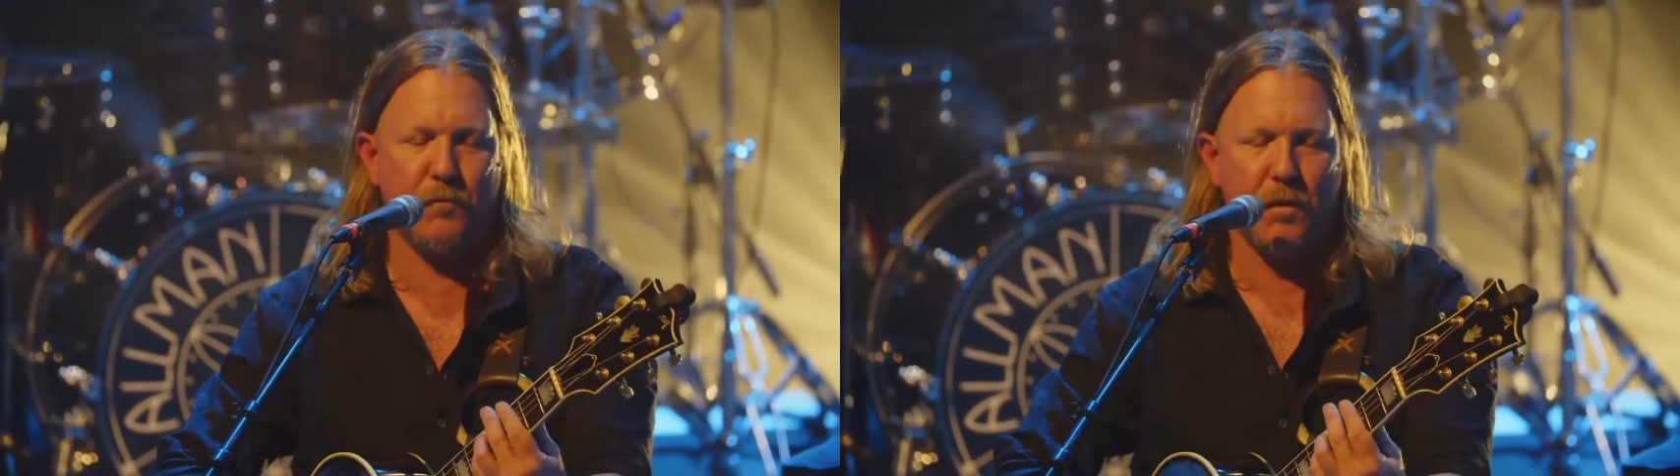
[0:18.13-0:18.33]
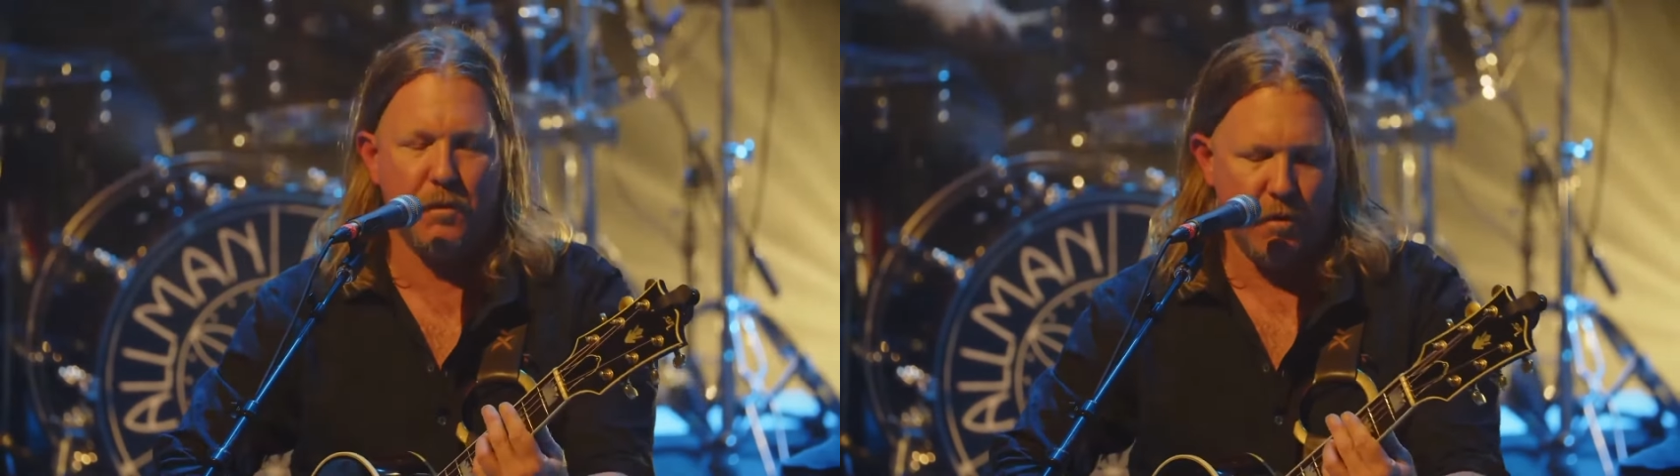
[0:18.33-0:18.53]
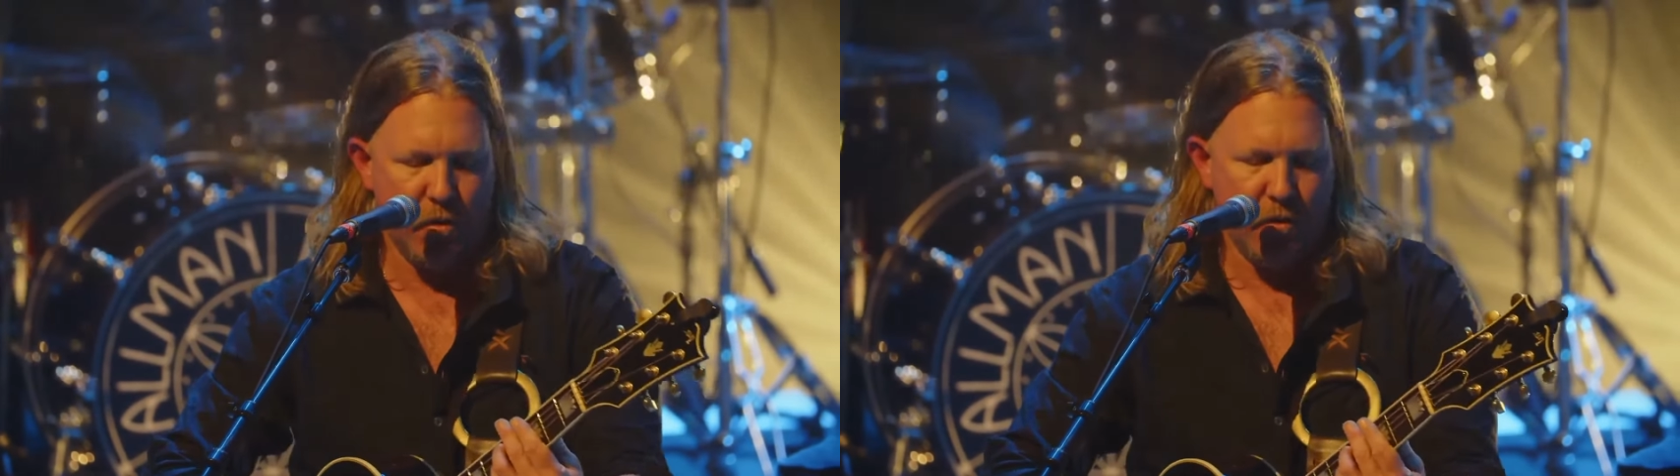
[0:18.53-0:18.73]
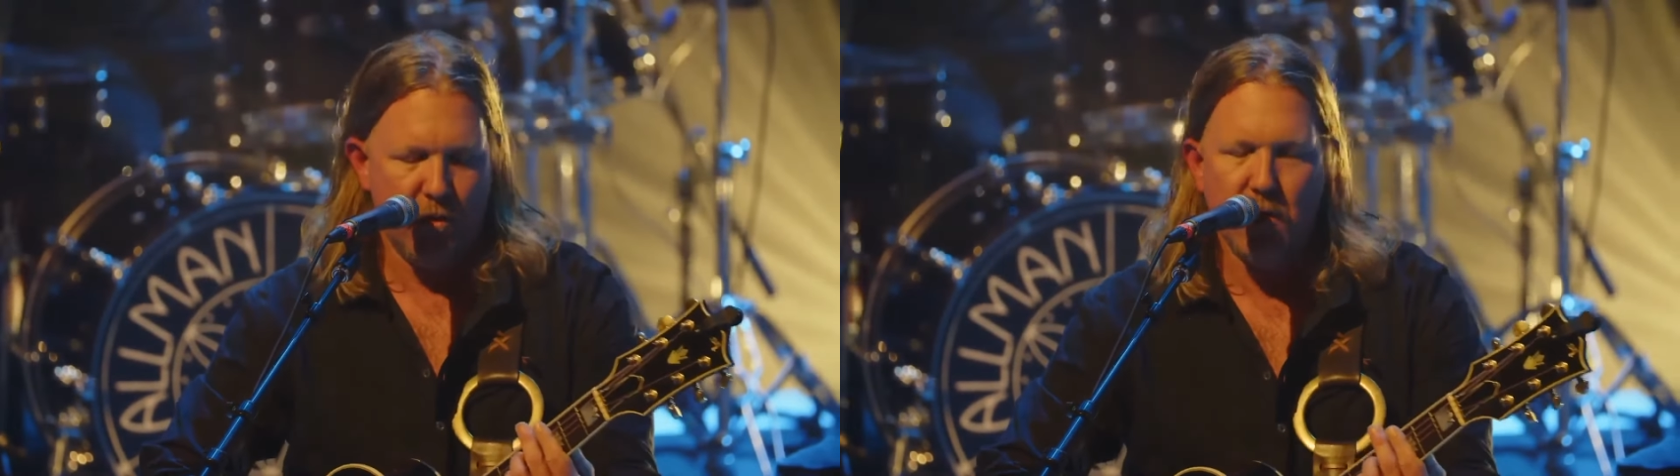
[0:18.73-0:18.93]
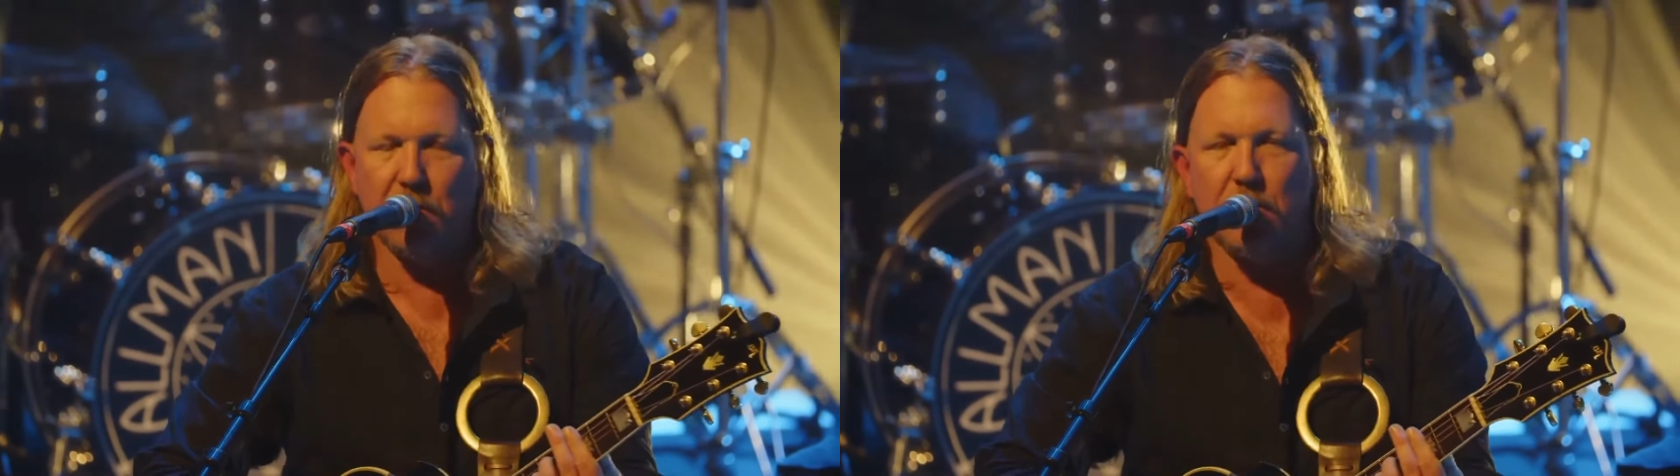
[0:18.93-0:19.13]
One of
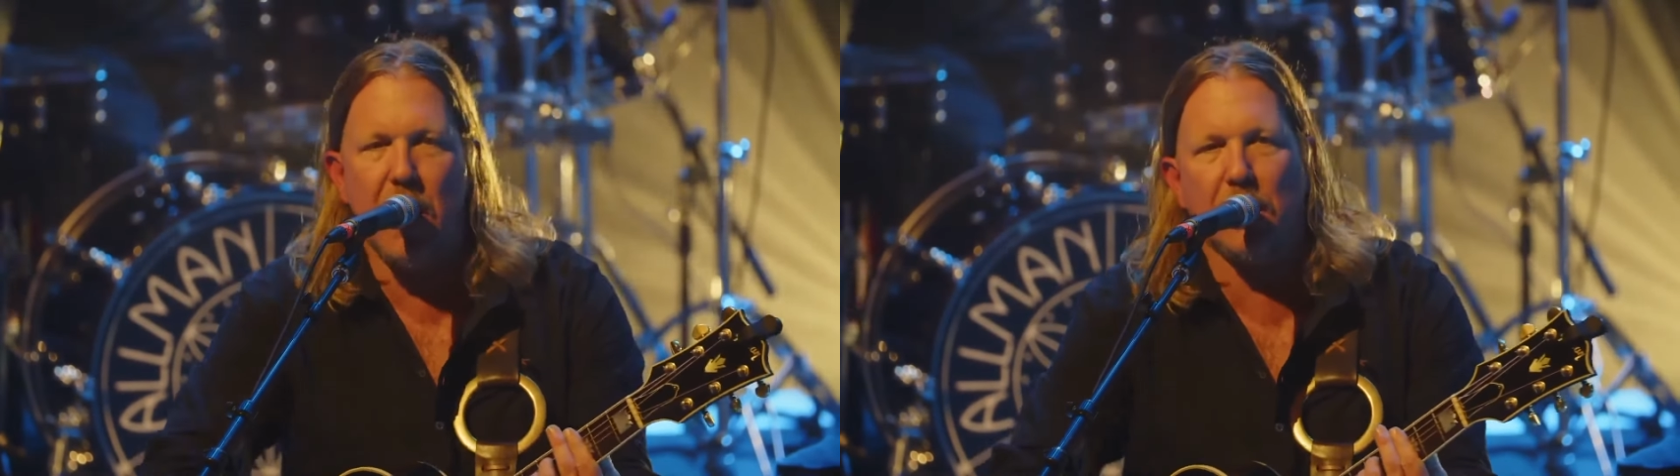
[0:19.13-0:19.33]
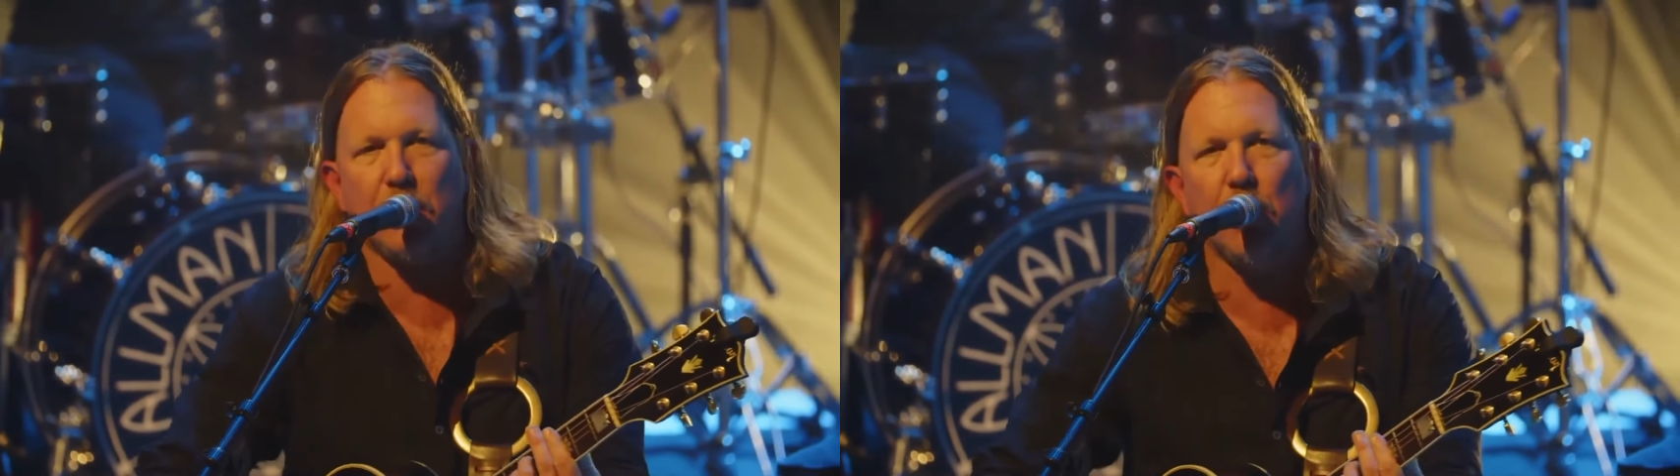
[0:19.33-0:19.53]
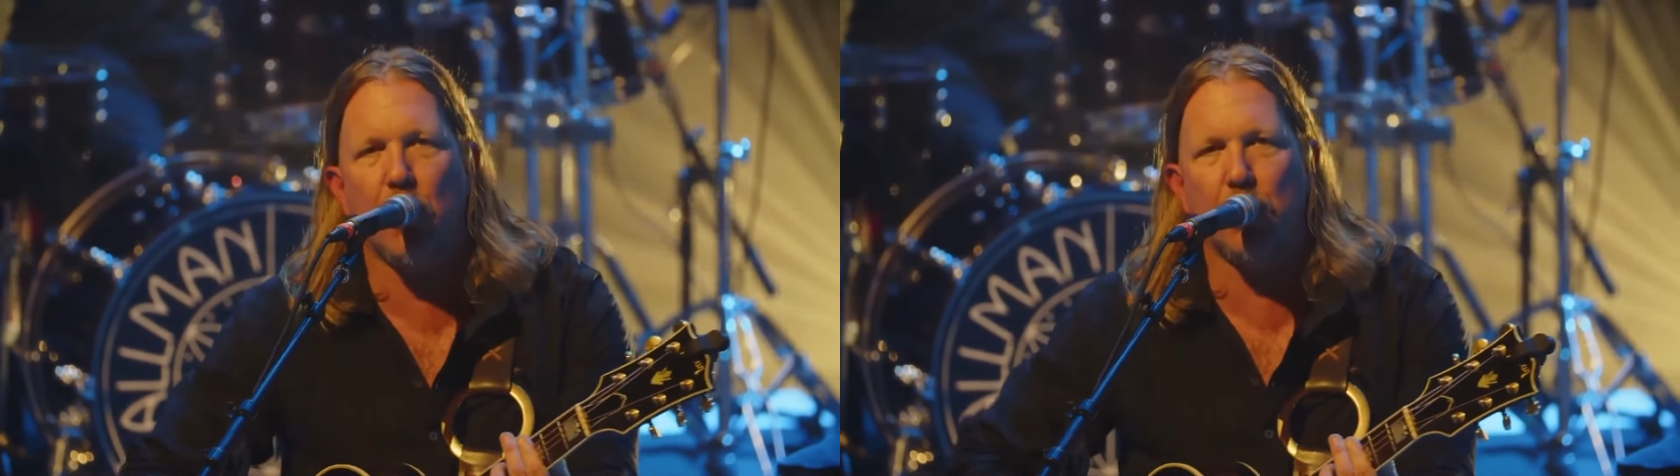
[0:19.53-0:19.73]
those legendary